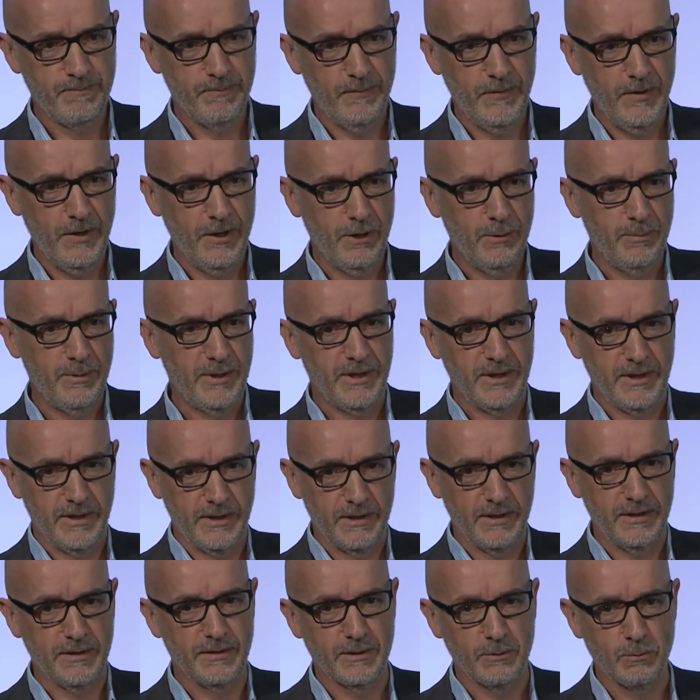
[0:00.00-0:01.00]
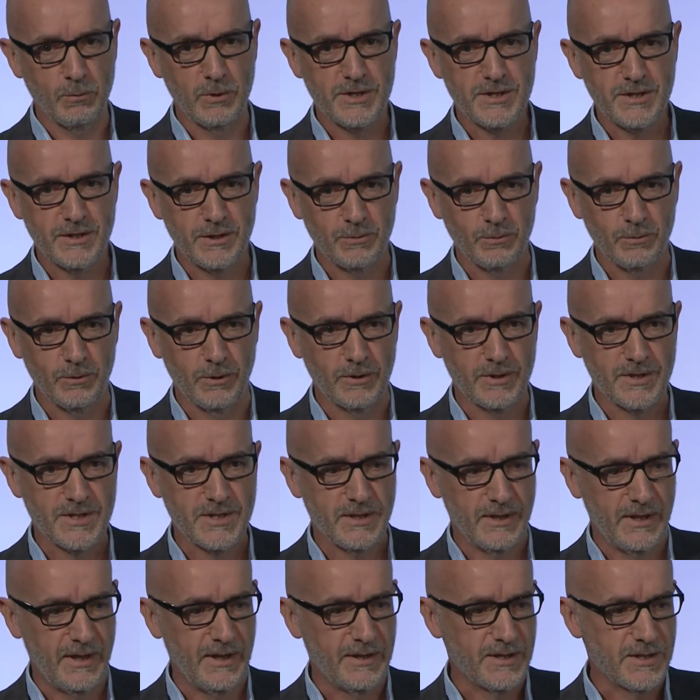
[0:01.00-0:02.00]
Nobody in the Western world is
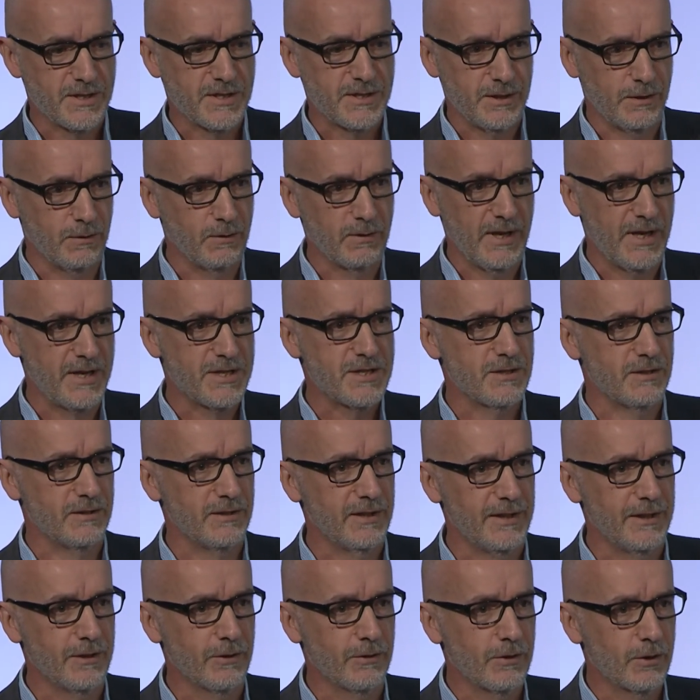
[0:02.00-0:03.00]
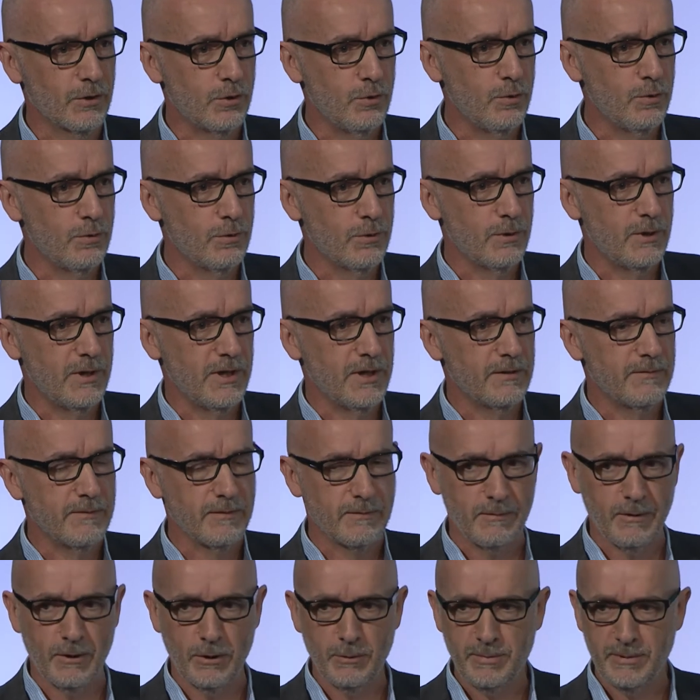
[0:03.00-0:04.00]
allowed to sell gasoline on the corner out of an
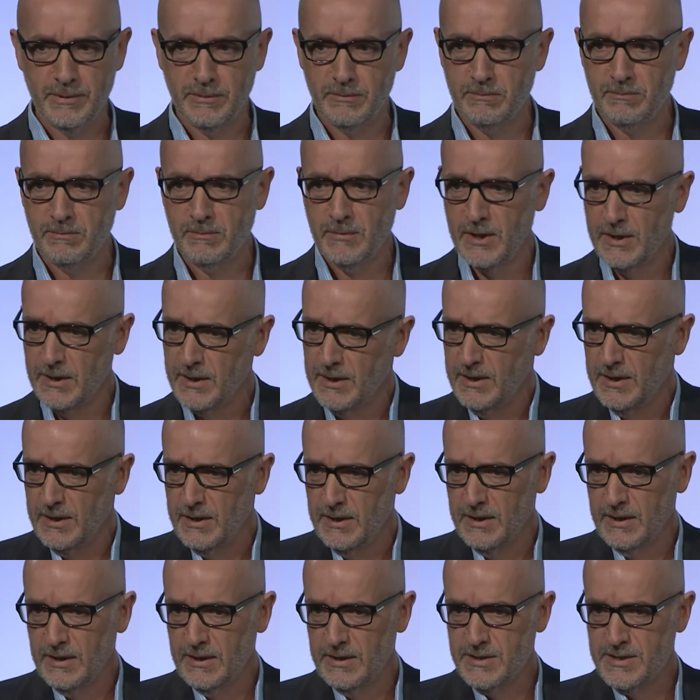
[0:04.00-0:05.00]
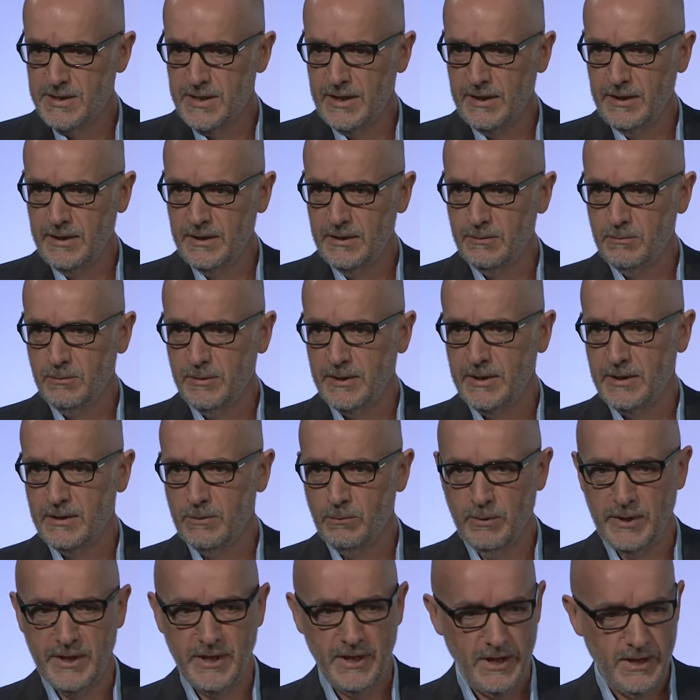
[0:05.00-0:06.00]
open container. We
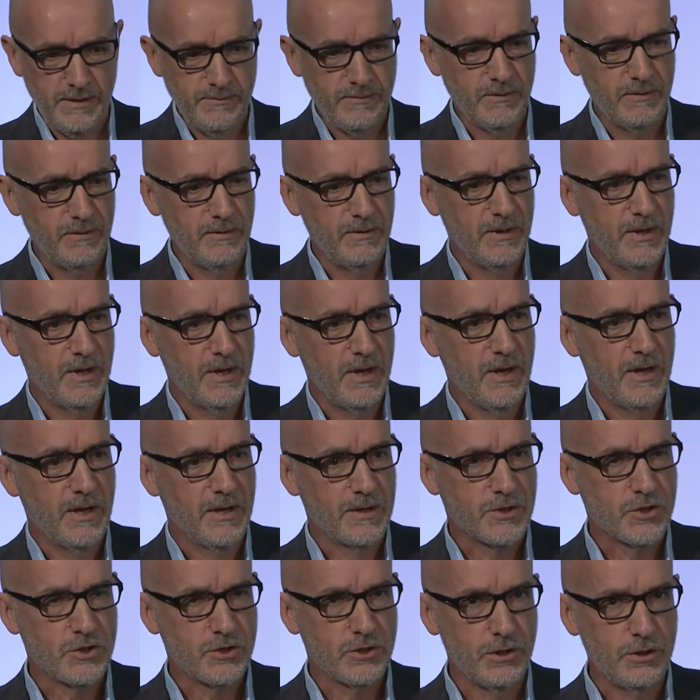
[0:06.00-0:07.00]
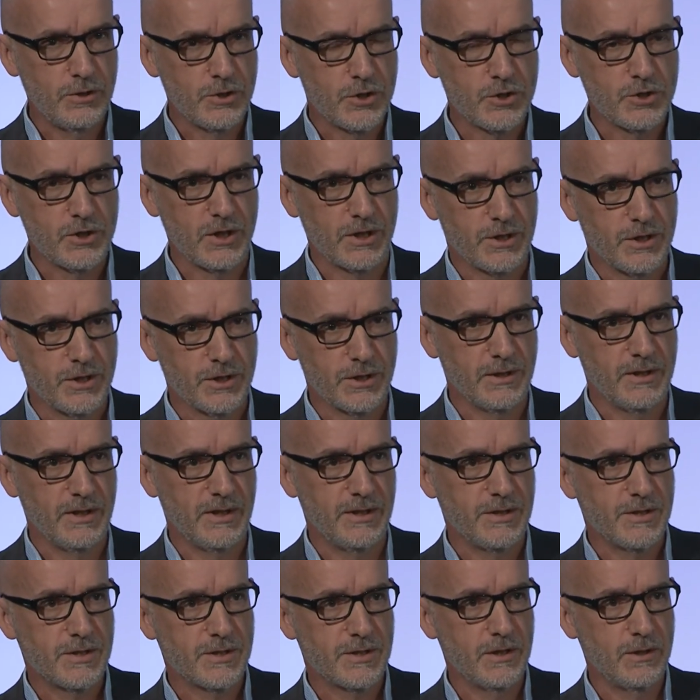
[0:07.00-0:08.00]
even are so structured
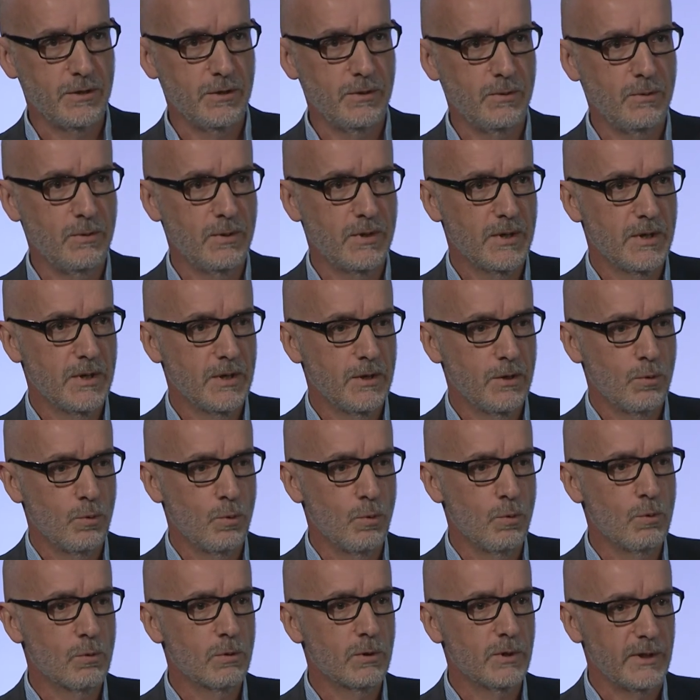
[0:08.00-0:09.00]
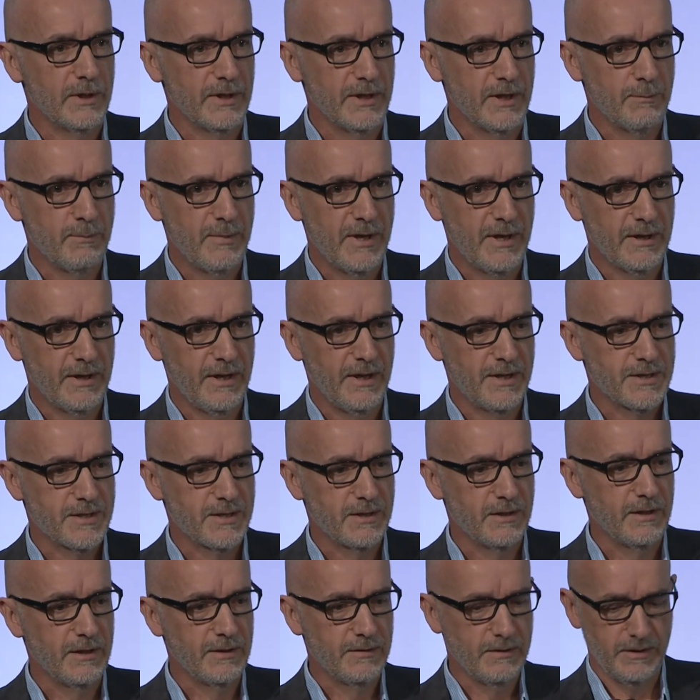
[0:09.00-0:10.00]
and so orderly about
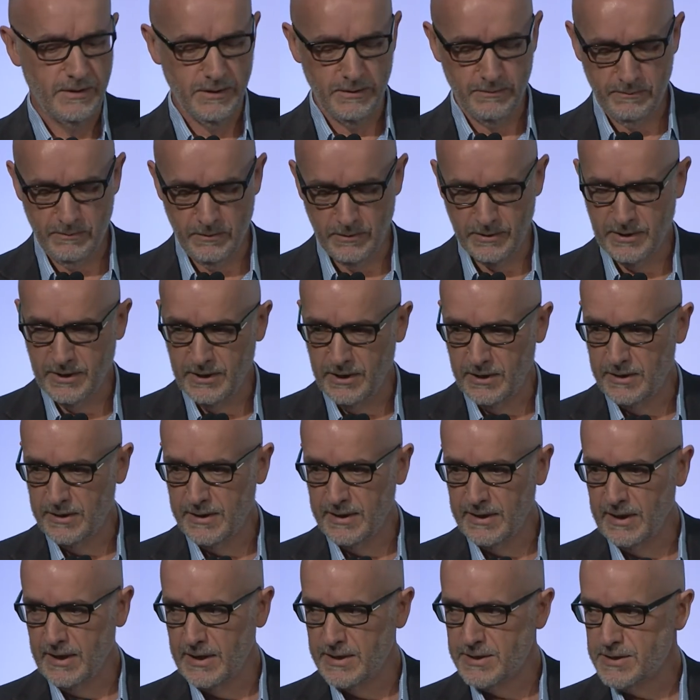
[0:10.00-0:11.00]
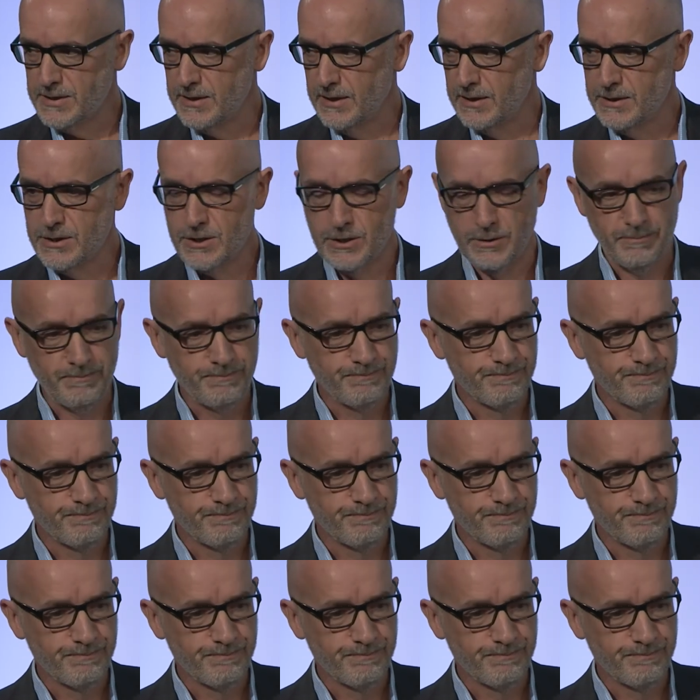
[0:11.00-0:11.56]
gasoline that you've got to go to the gas station.